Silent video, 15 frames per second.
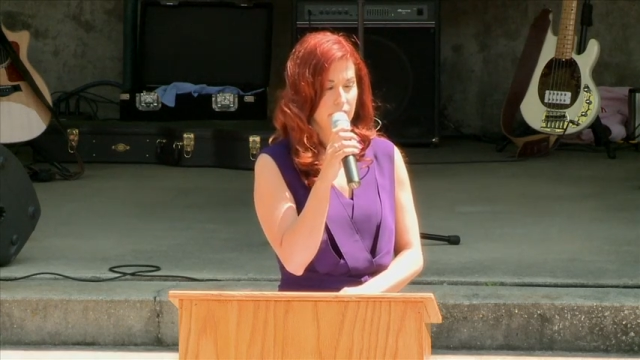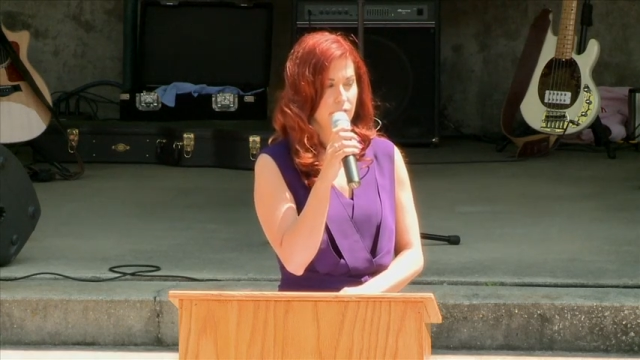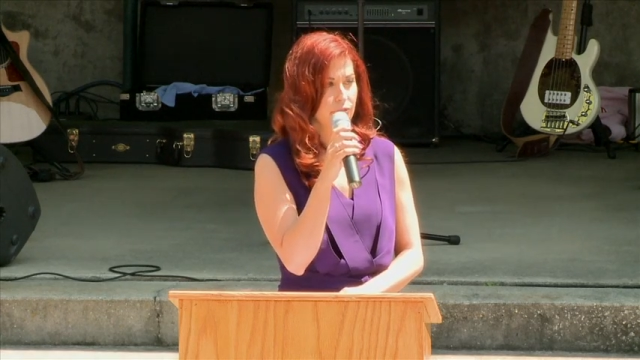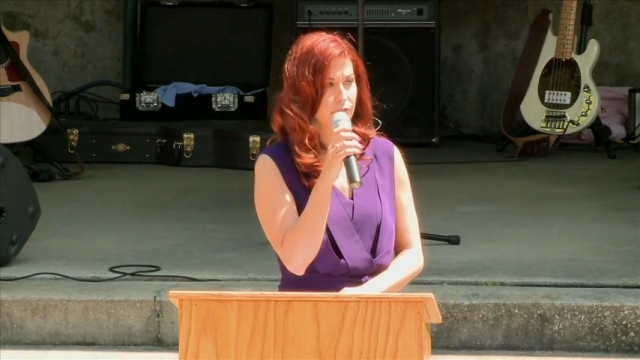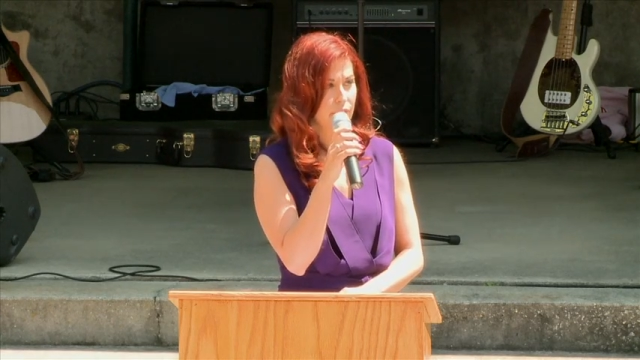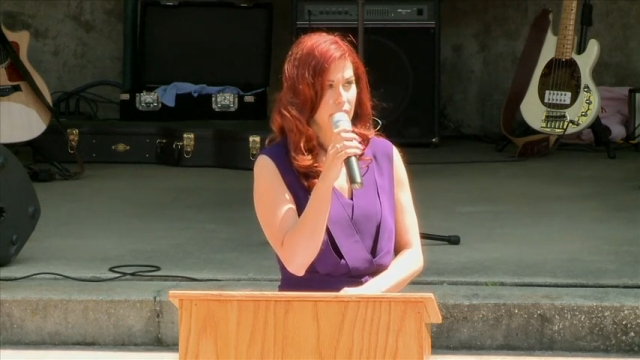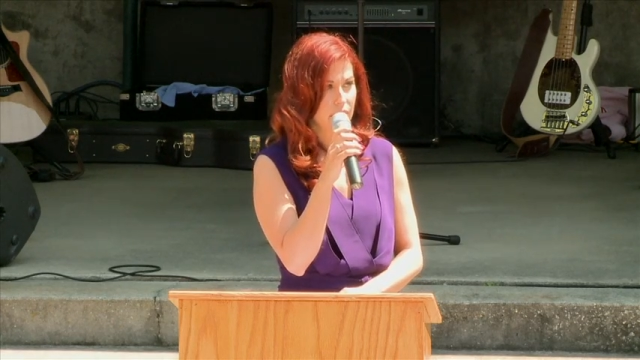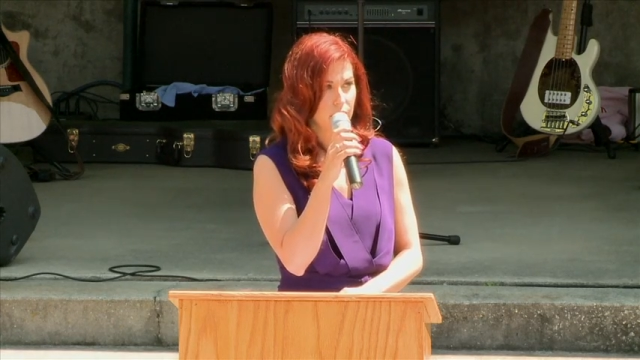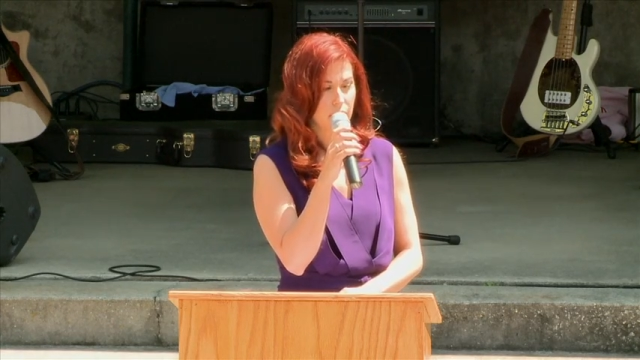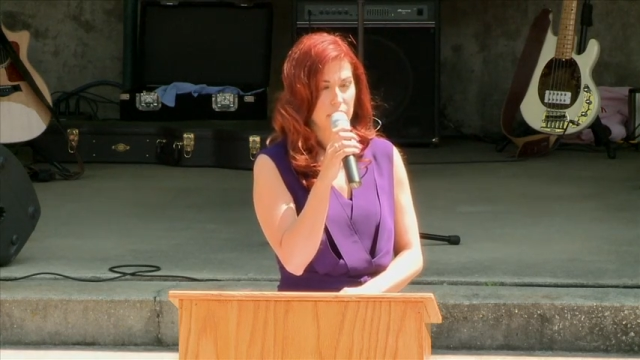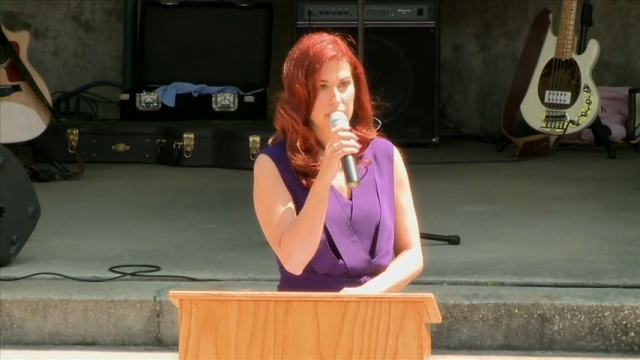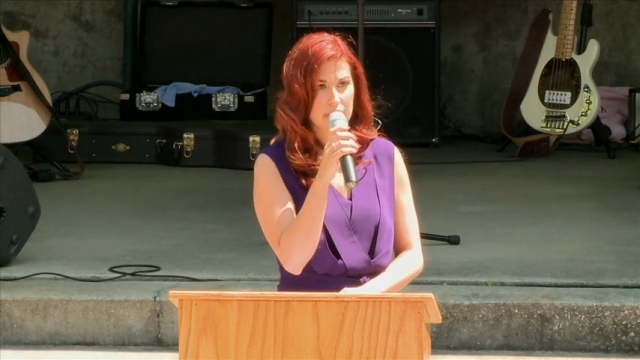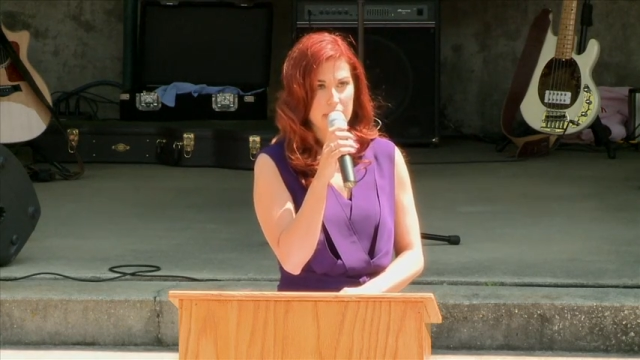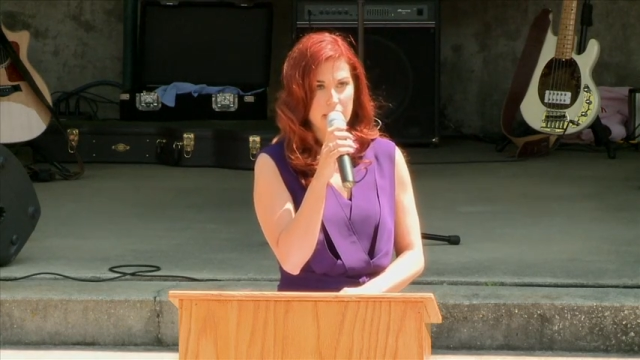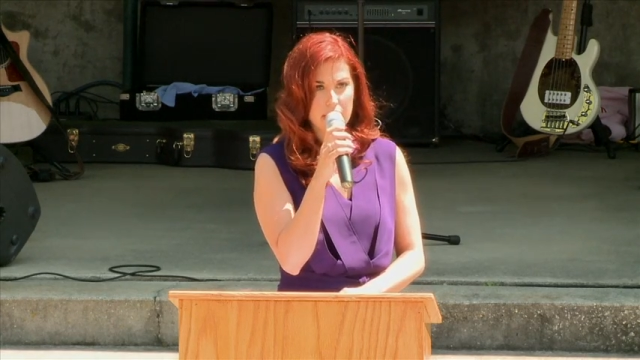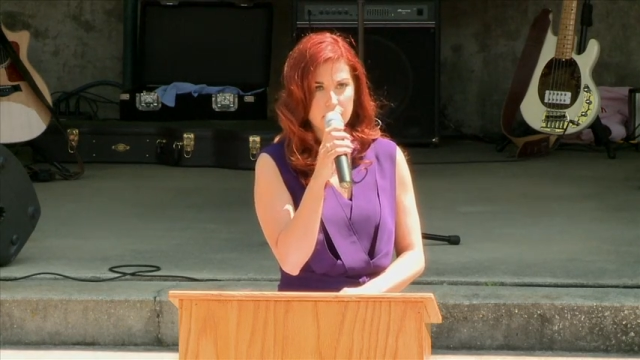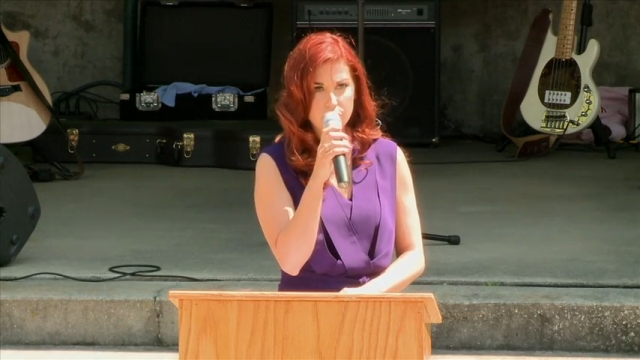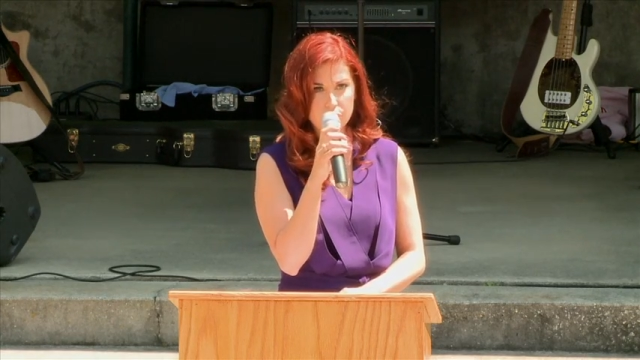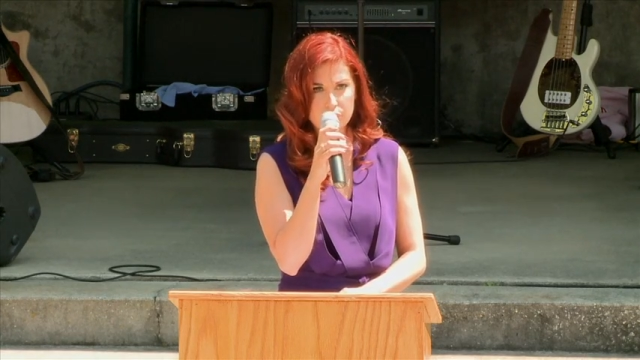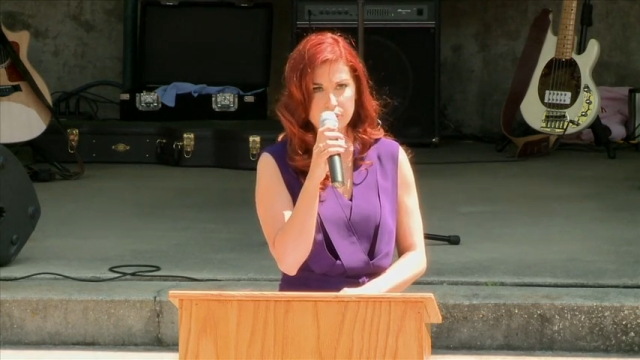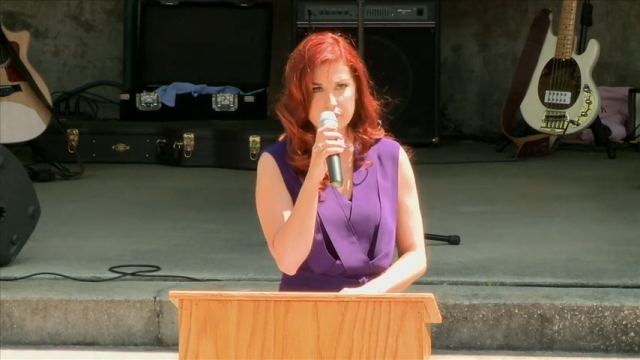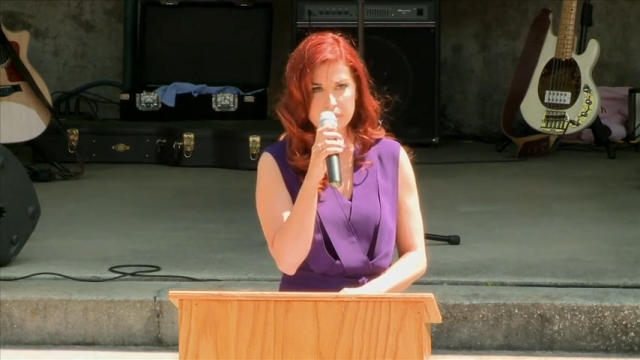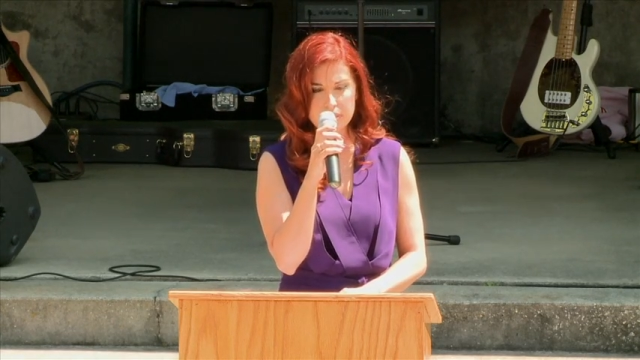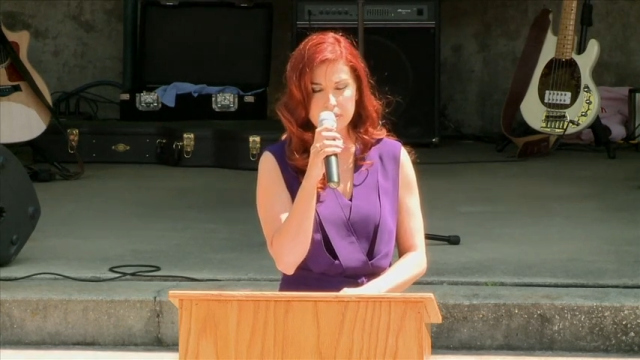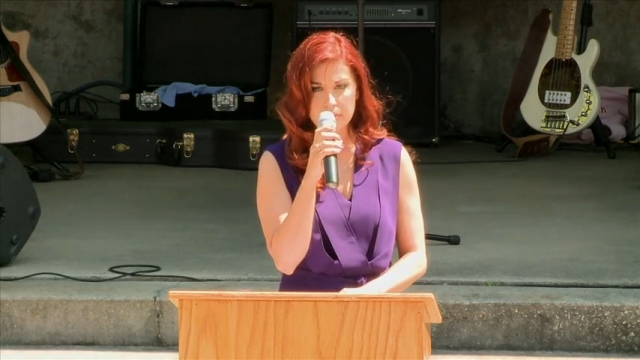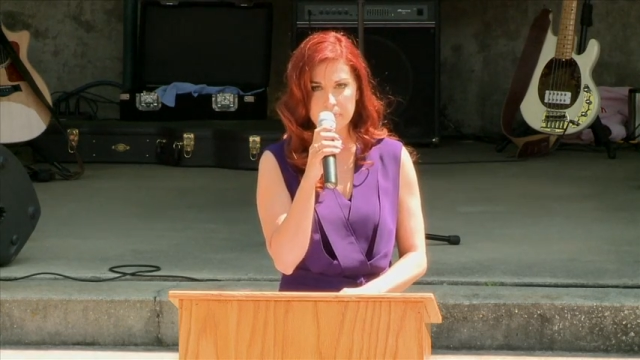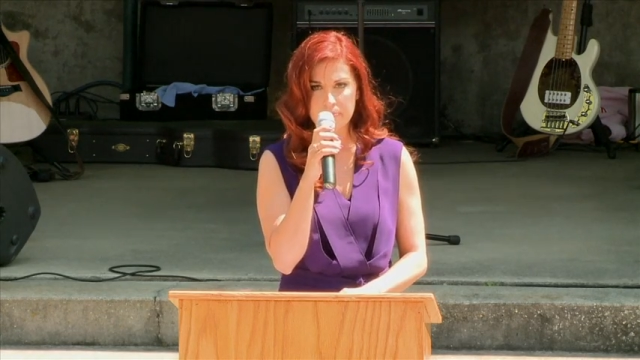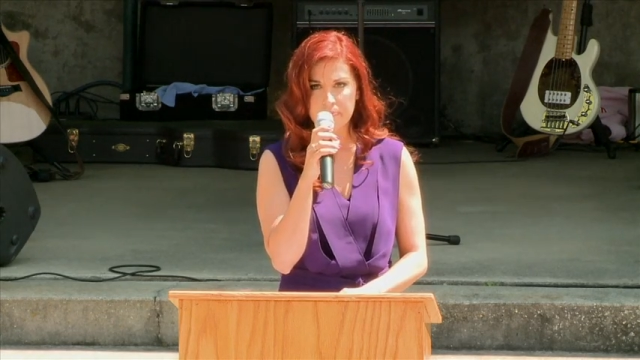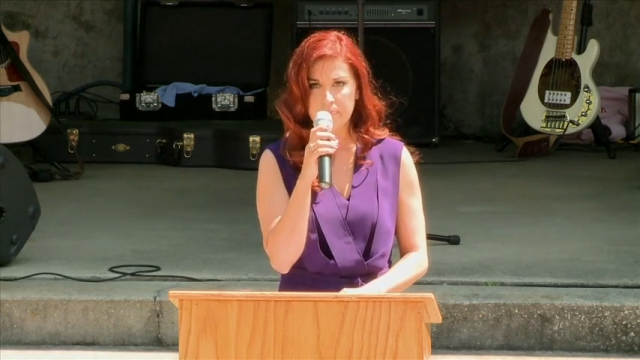in federal elections,